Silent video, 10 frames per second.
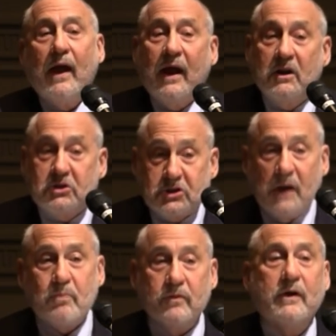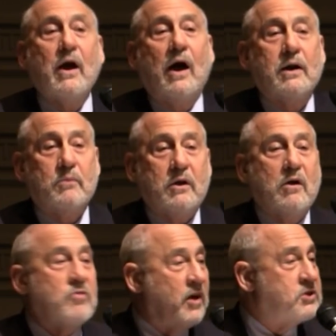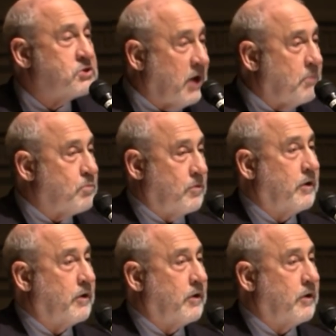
And in shaping the economy, they shape